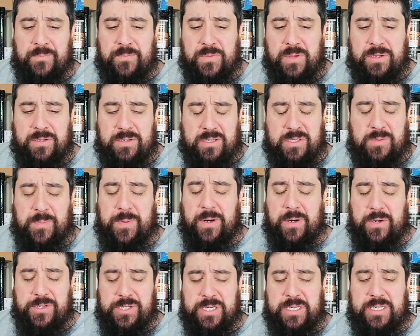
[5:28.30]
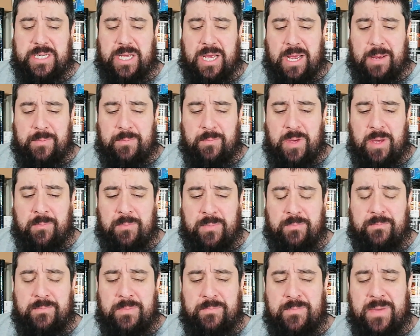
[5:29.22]
disparaging
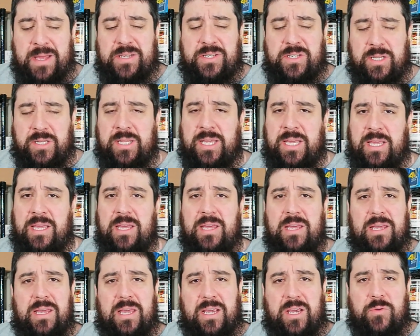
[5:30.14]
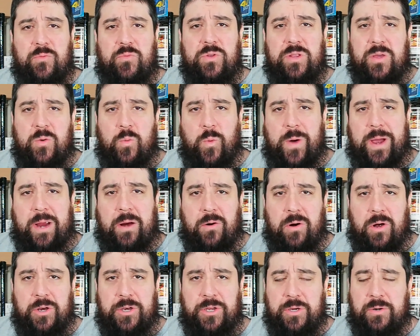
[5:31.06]
time. Mentally, it can really wear
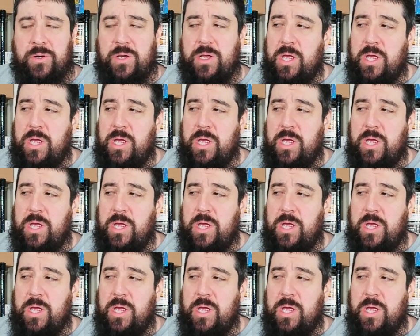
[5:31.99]
on you.